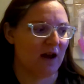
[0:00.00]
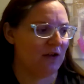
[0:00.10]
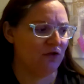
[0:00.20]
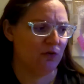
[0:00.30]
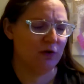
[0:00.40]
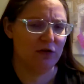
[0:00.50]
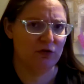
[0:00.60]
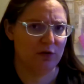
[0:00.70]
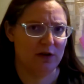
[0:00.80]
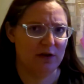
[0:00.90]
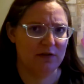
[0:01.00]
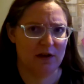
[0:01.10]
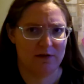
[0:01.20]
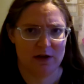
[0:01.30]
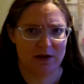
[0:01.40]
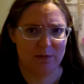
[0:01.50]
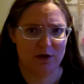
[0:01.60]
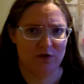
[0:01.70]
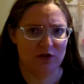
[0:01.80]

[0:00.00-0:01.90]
I don't enjoy sci-fi that much.